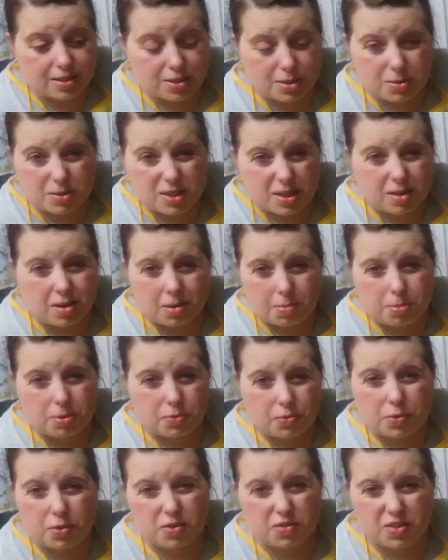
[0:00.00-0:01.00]
do it the night
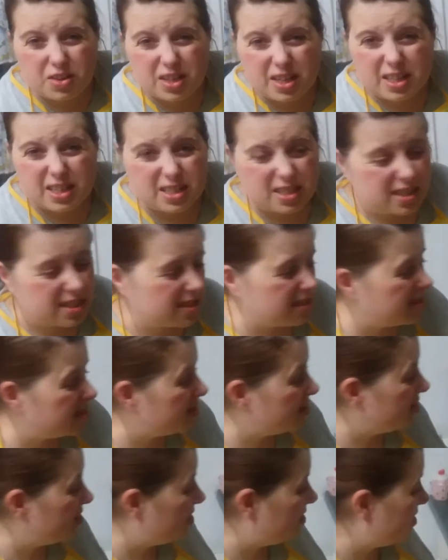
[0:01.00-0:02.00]
before if you need it.
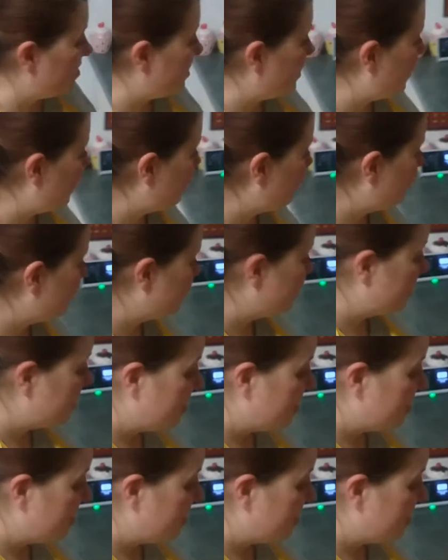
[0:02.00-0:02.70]
Okay?